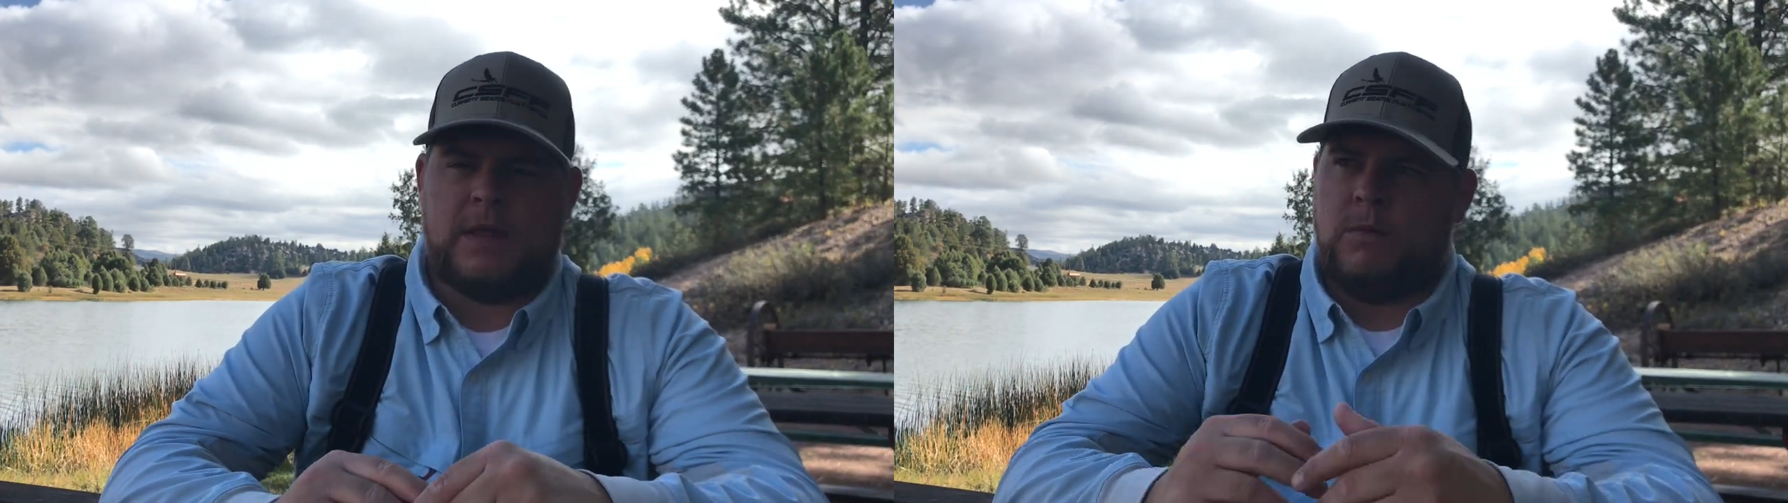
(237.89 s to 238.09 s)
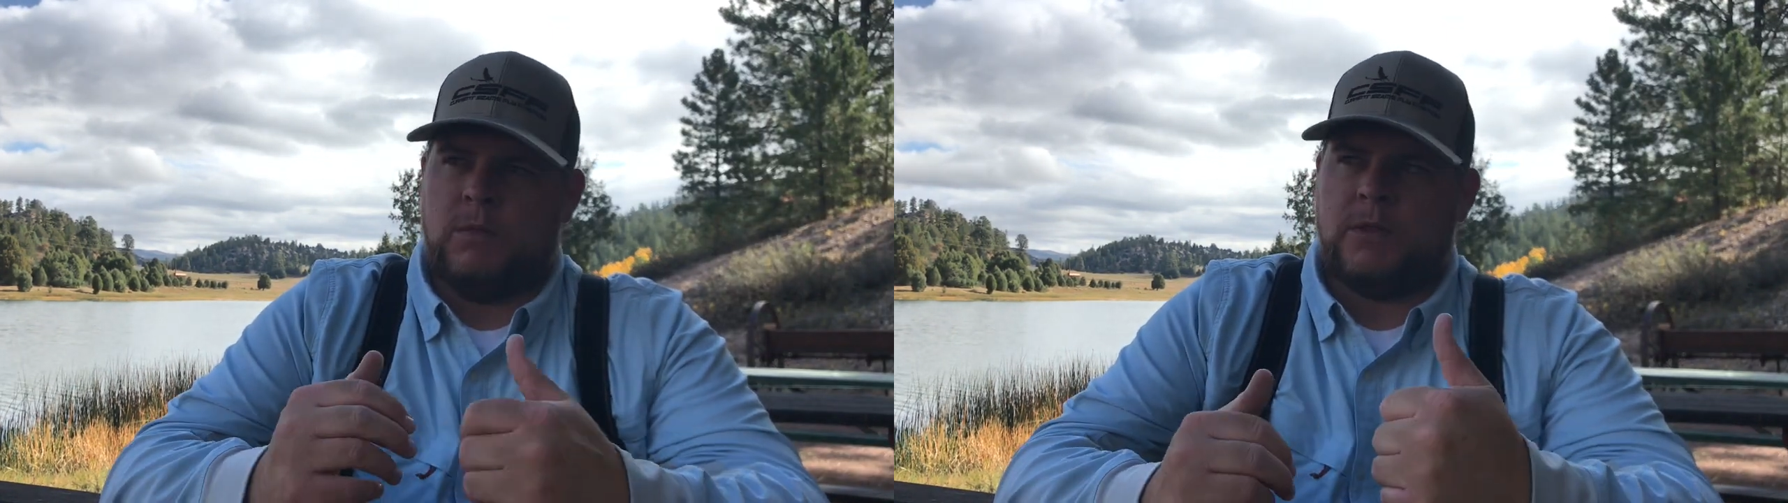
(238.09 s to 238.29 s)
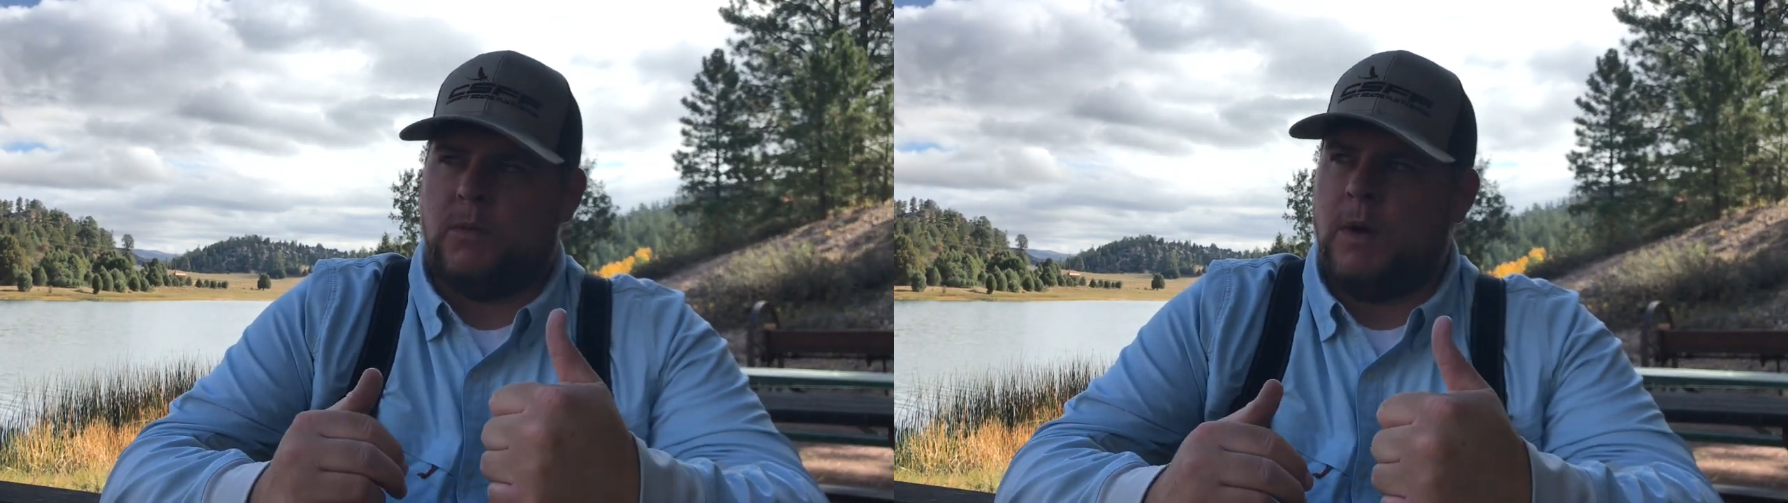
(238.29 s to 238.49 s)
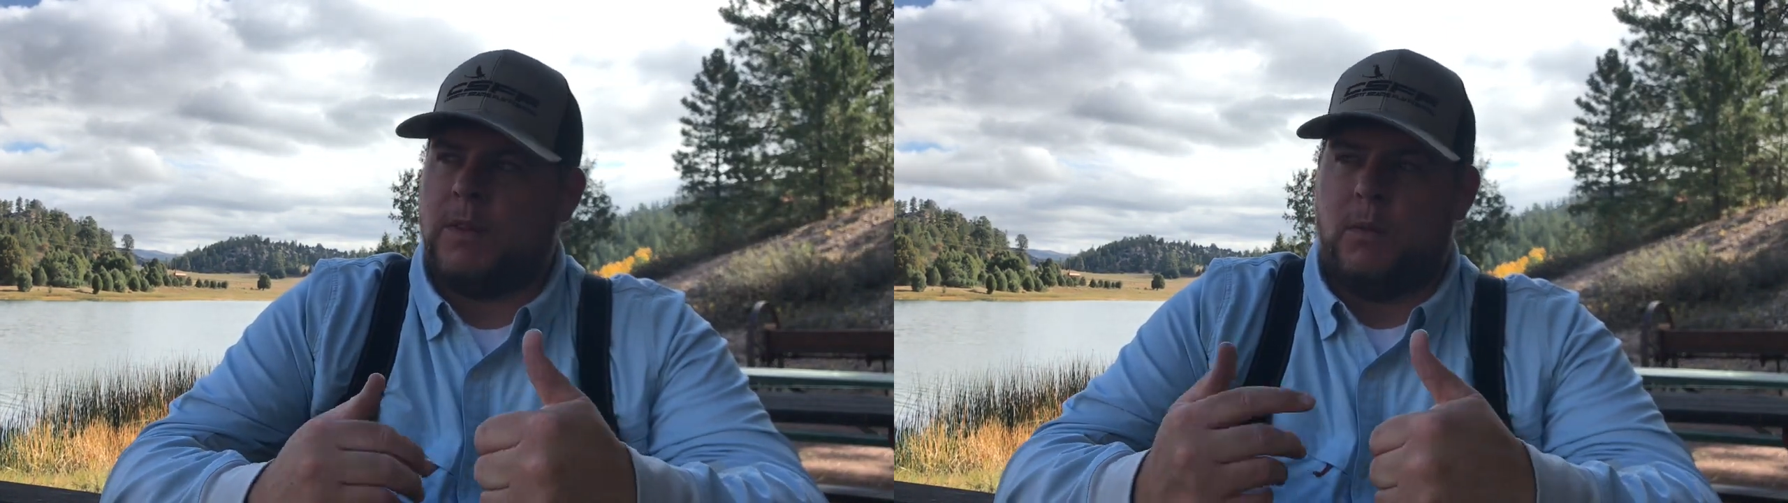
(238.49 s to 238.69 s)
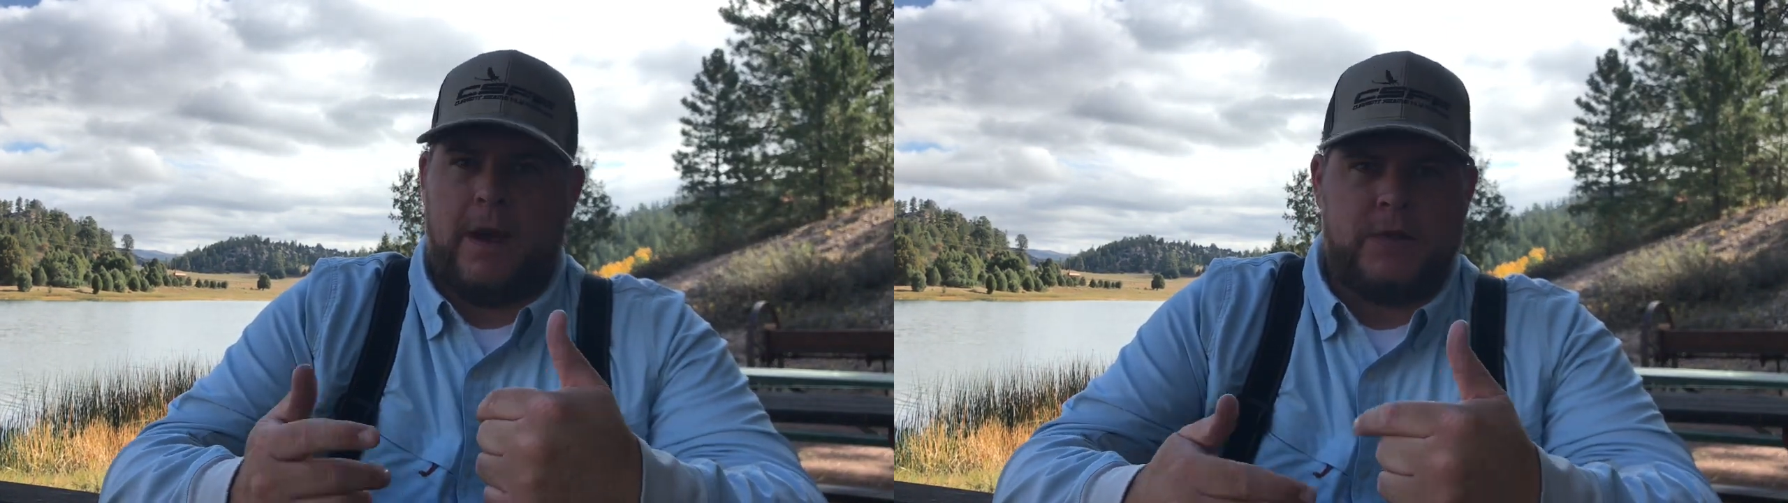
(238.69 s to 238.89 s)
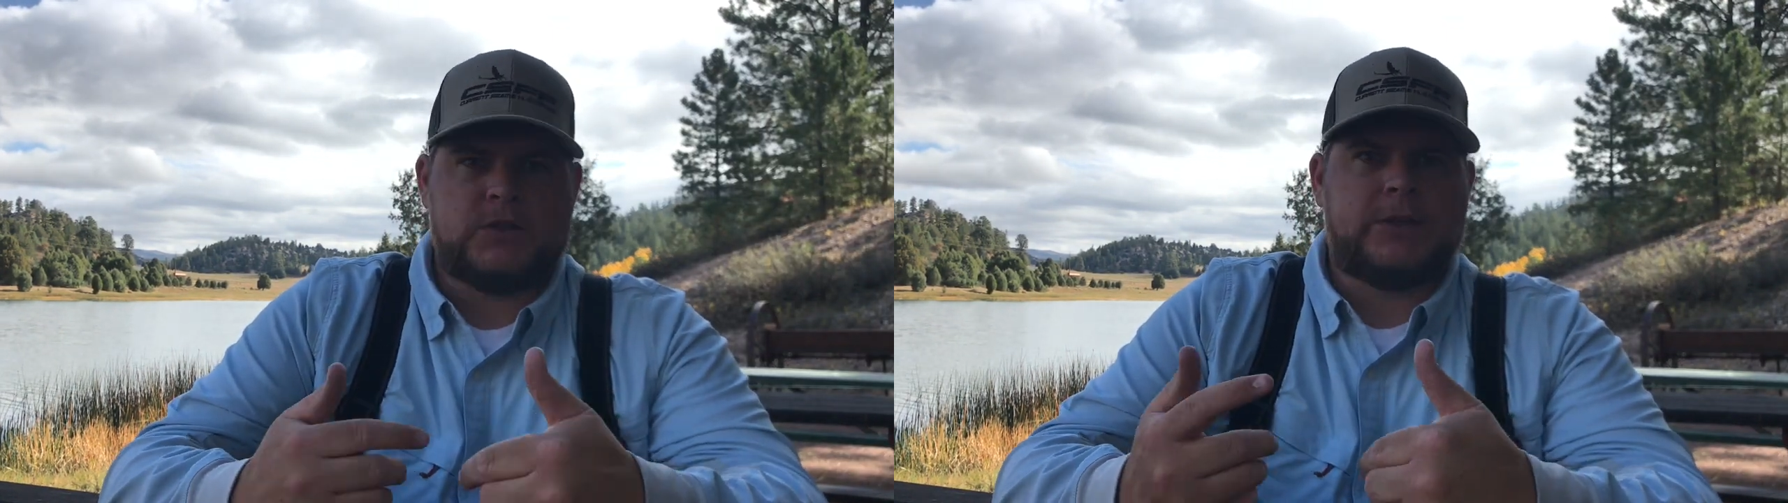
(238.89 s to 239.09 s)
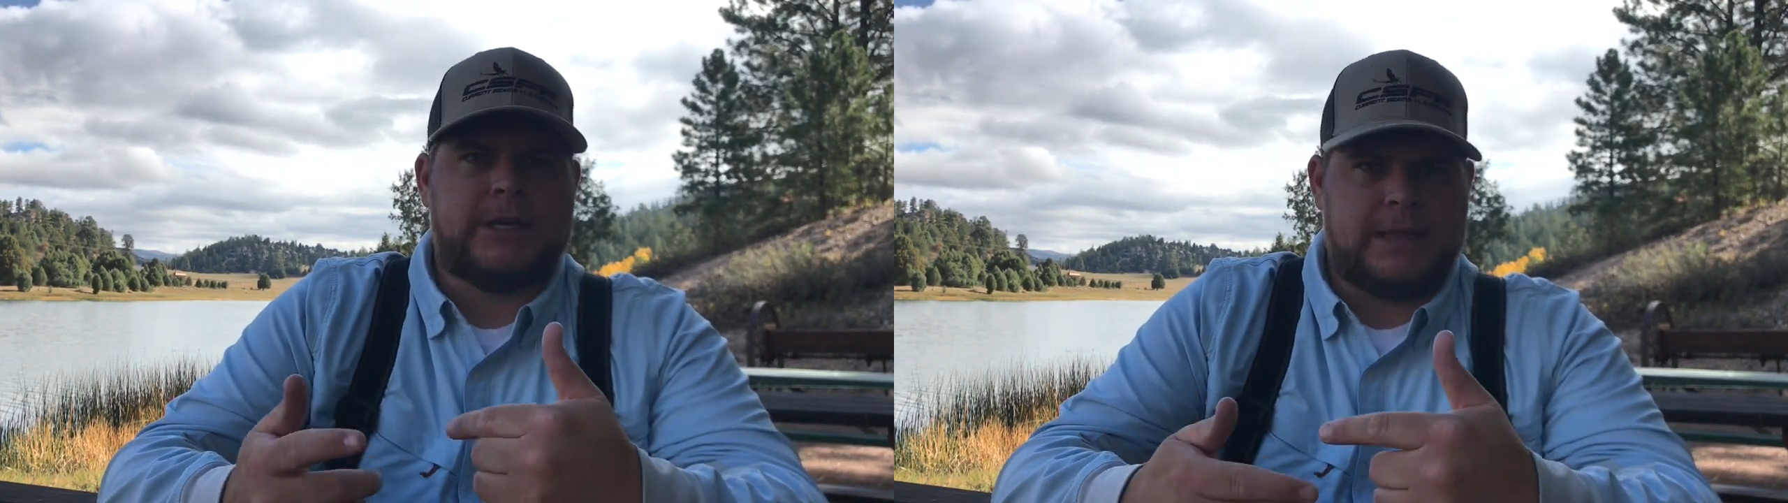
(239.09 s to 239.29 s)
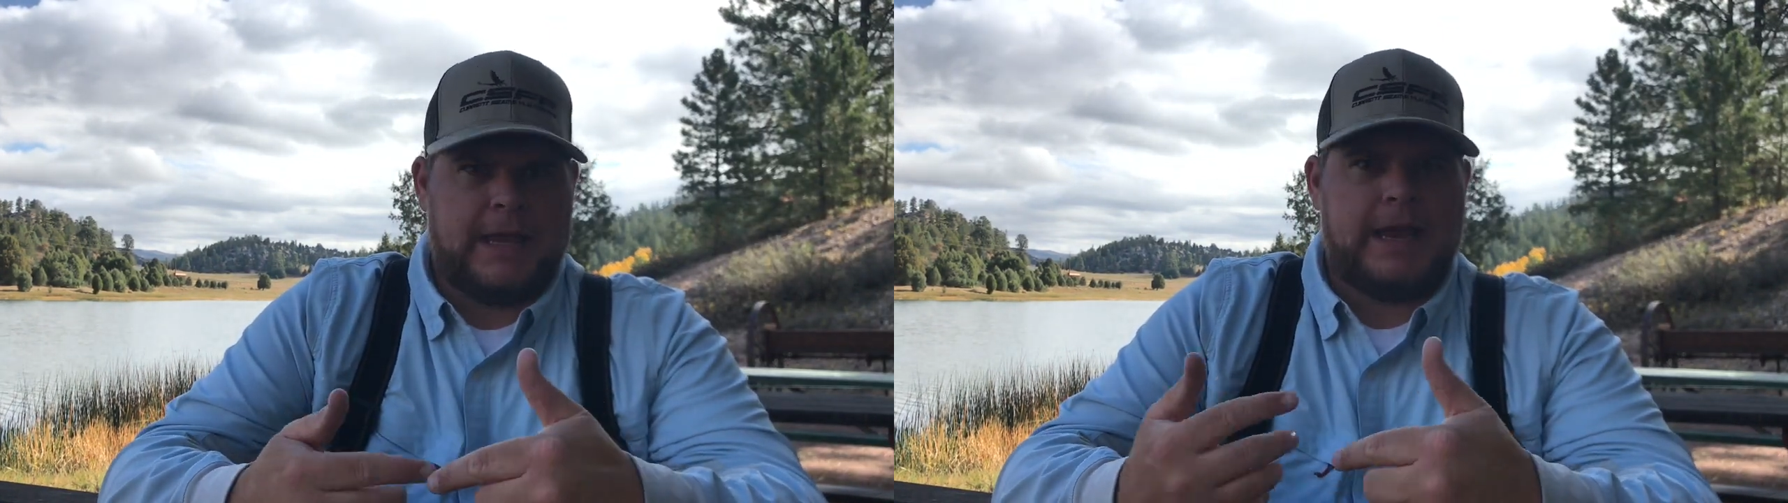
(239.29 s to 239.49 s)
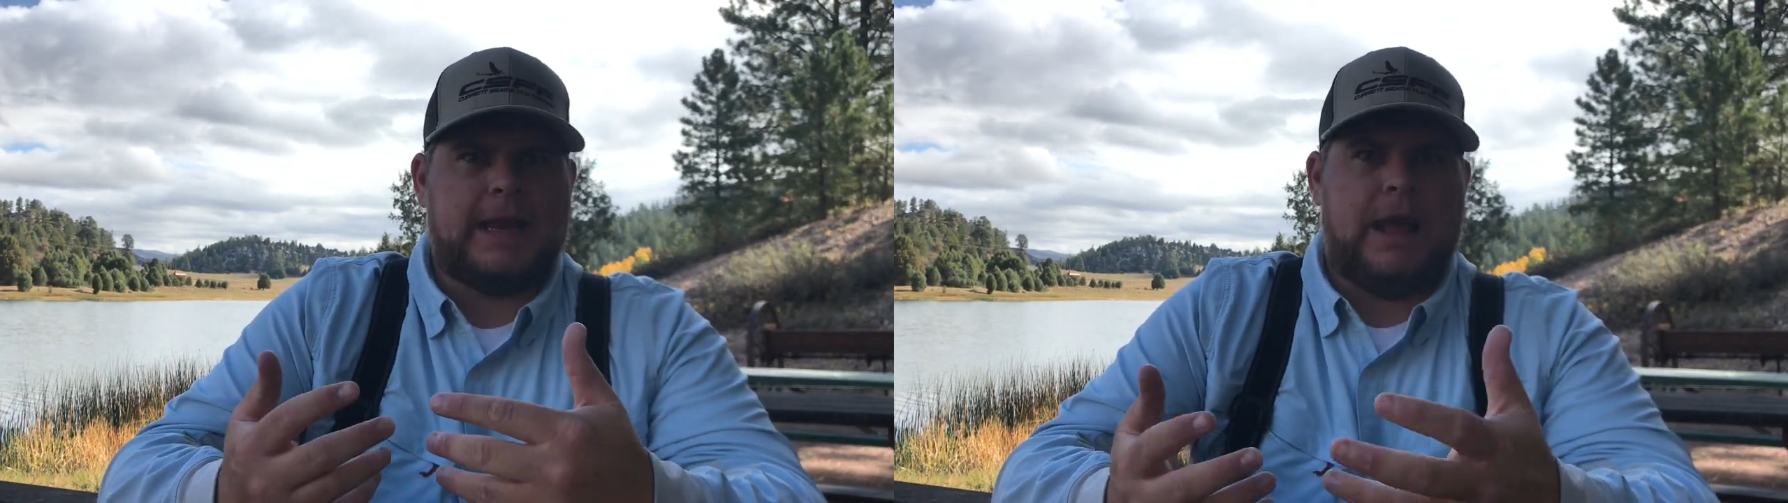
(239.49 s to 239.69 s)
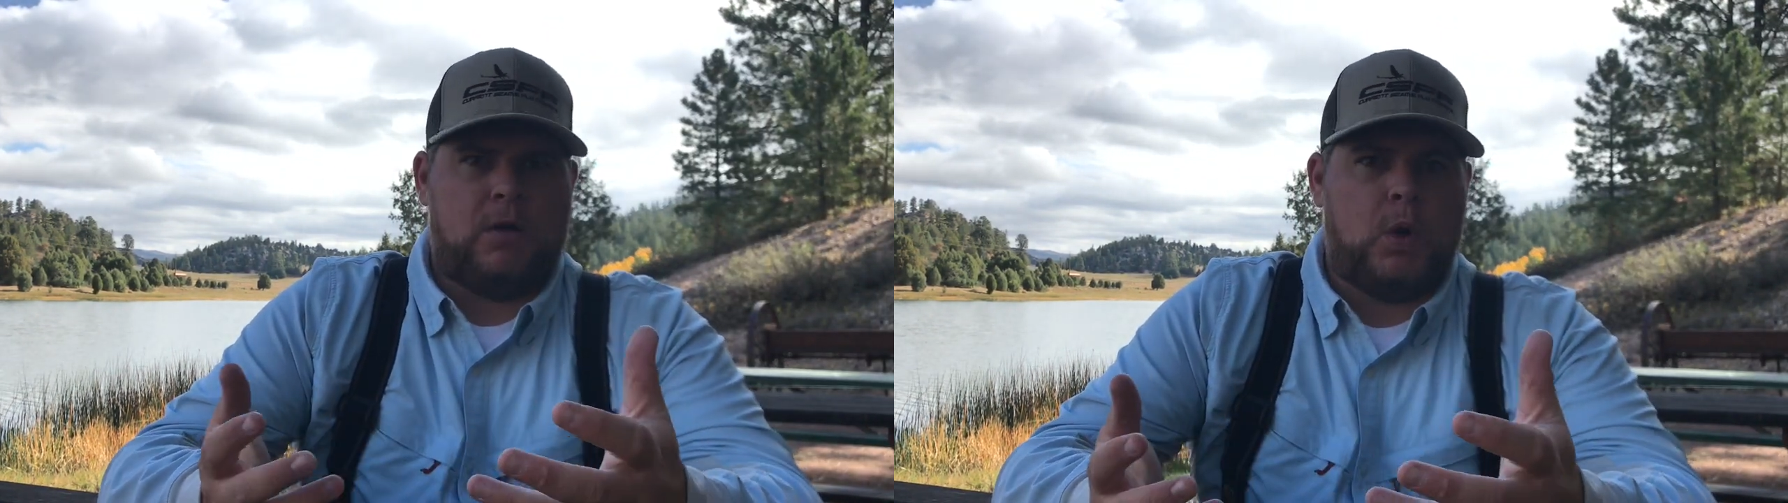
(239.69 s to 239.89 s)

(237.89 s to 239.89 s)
with what the weather's looking like and how